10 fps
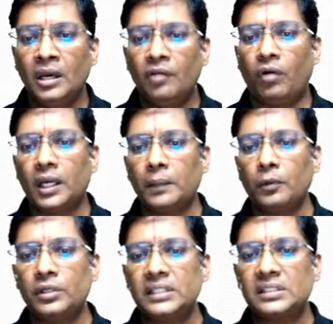What
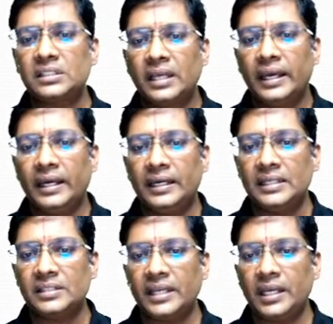about this? It
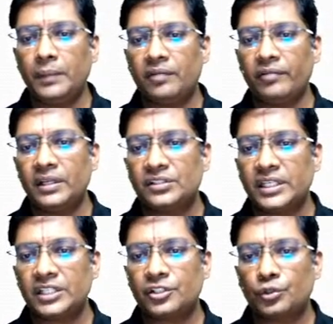is in between
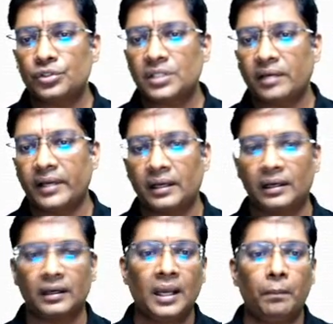6 to 7.